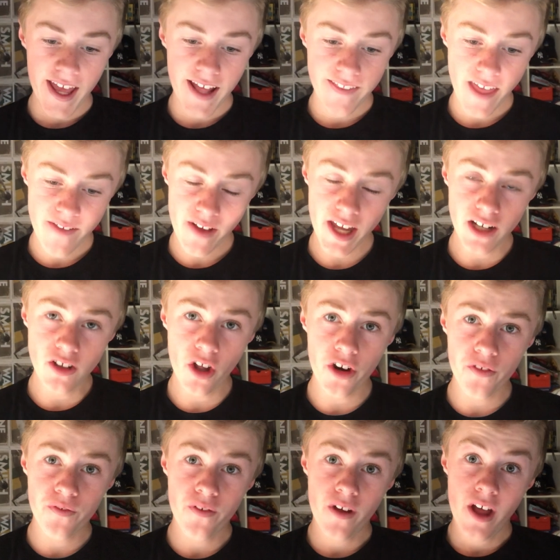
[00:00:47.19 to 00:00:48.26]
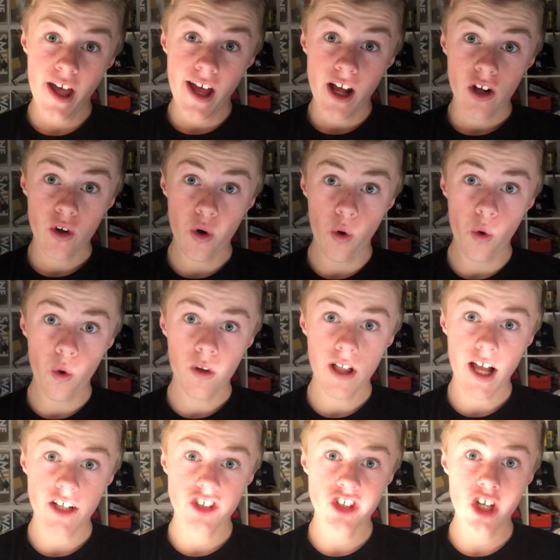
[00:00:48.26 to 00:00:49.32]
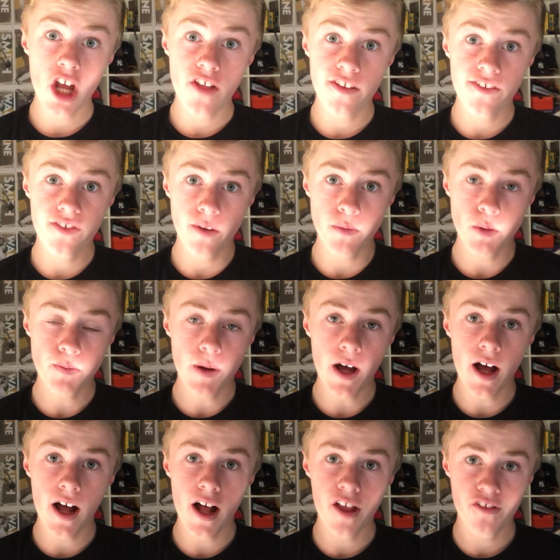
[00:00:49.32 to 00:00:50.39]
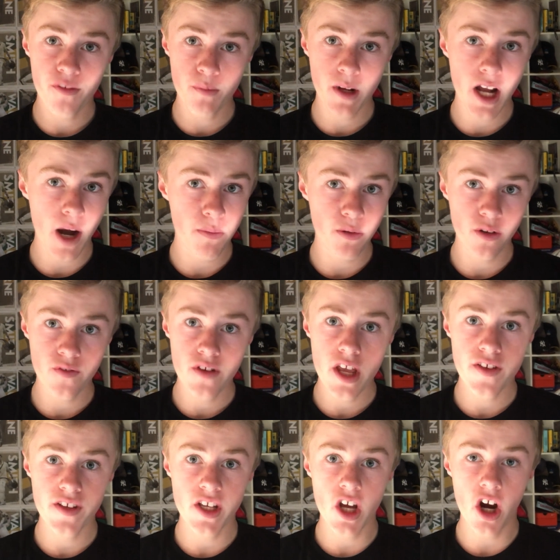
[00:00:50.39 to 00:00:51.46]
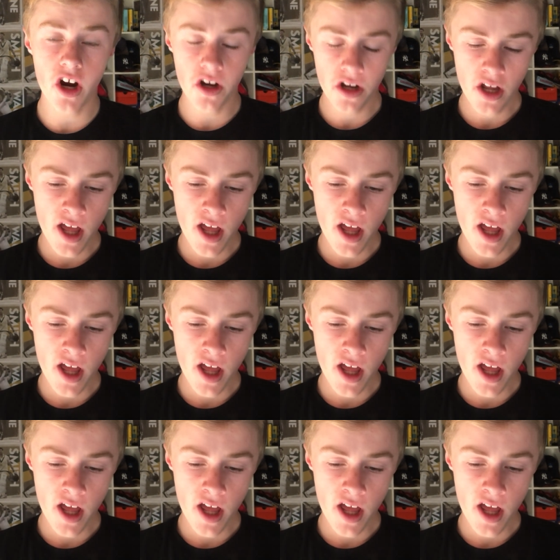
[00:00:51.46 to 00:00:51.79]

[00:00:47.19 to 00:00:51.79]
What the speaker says: They've had a lot of cool Clash Guernseys from the past, from a couple of years ago.